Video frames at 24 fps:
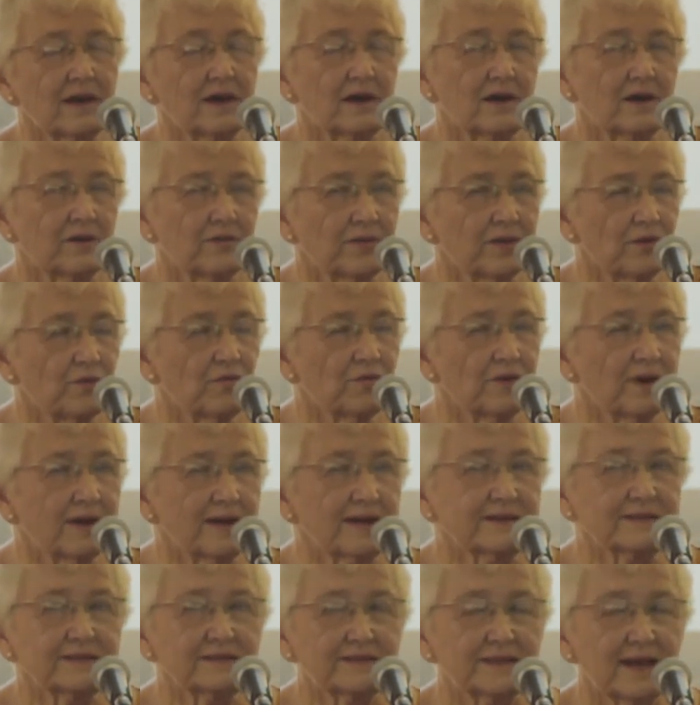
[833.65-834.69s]
On the
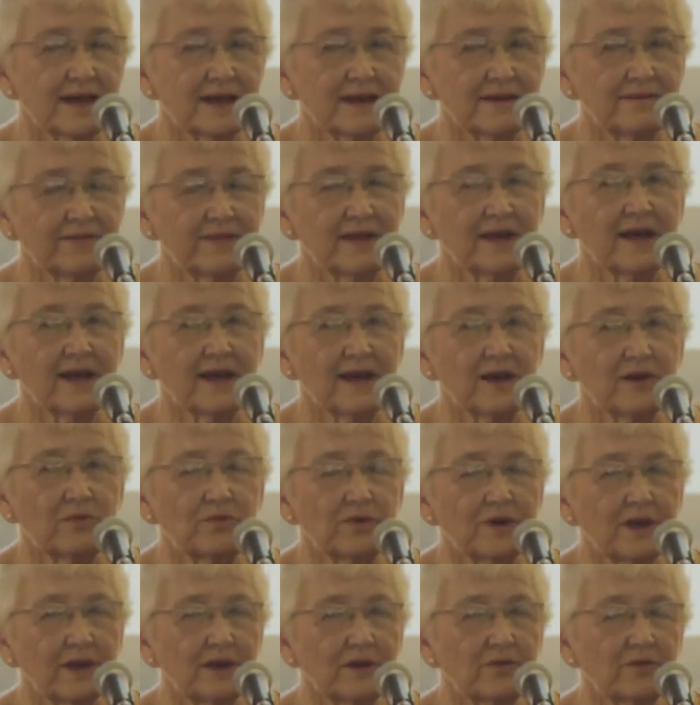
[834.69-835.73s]
west side of the
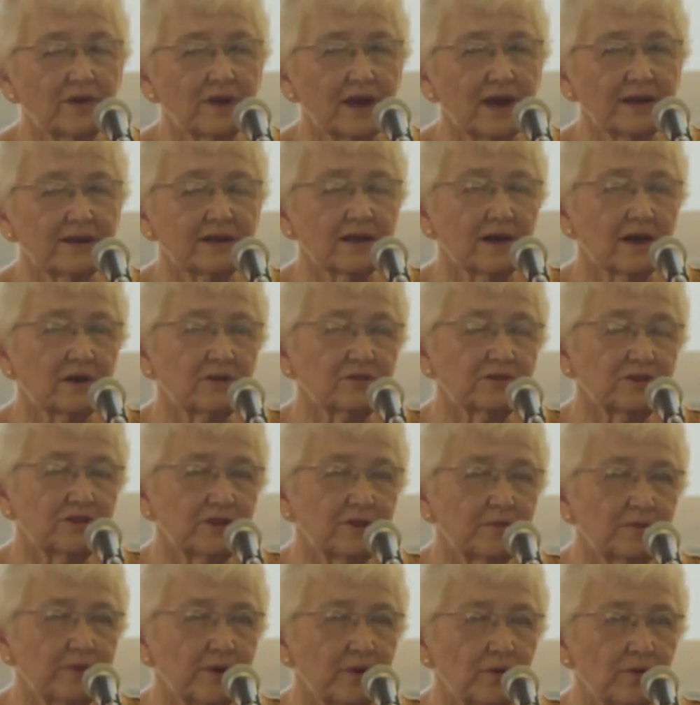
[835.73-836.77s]
highway, when I talked to the
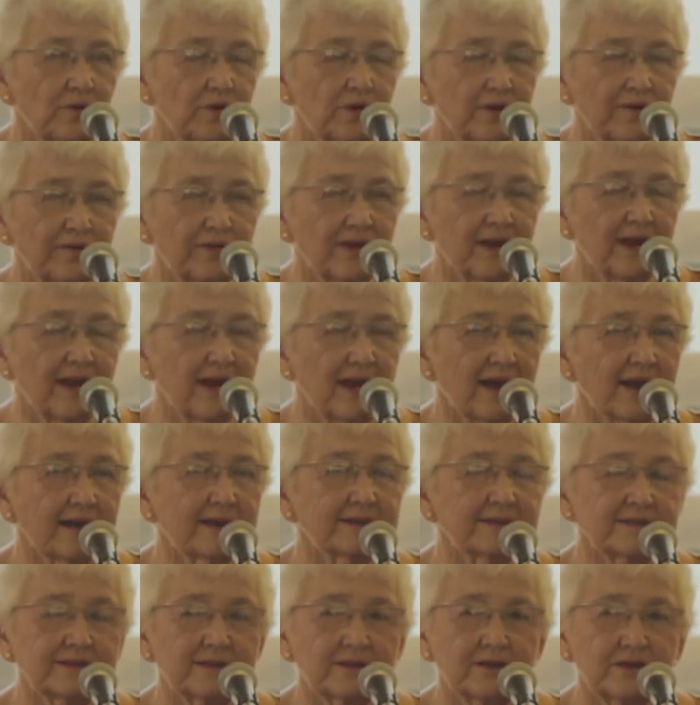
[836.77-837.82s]
board of the Ag
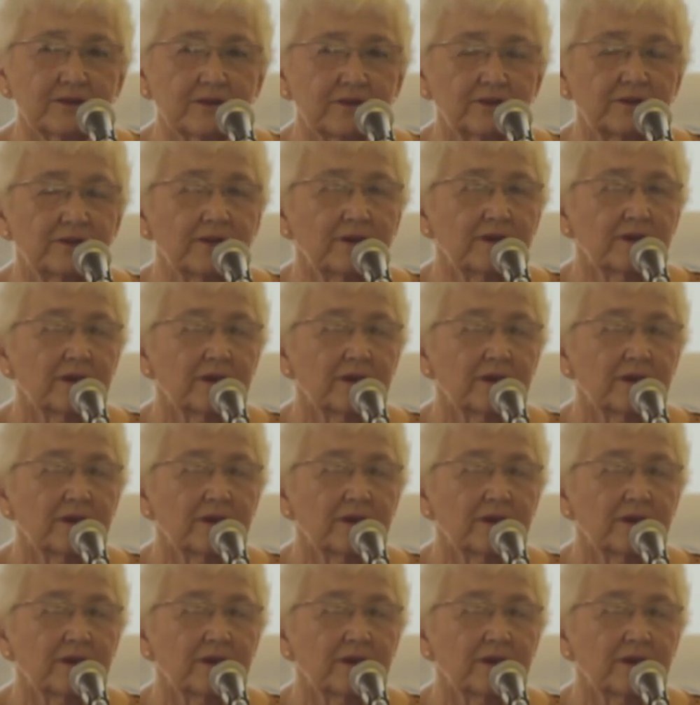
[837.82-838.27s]
Center,